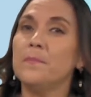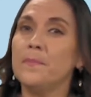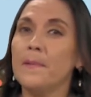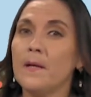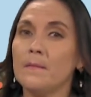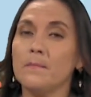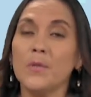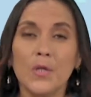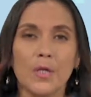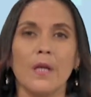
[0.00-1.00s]
bit
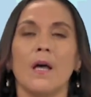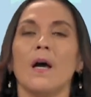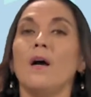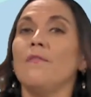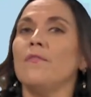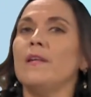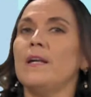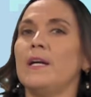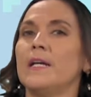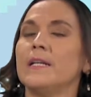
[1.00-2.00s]
more of
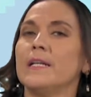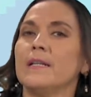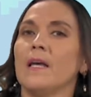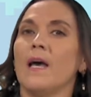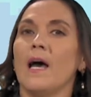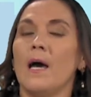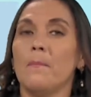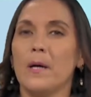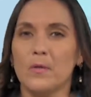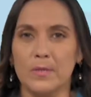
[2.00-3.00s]
learning
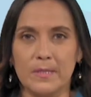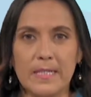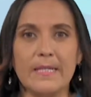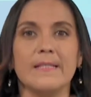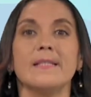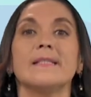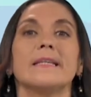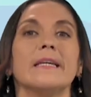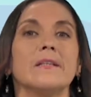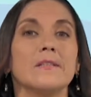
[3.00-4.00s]
about these
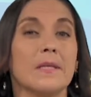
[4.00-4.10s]
skills,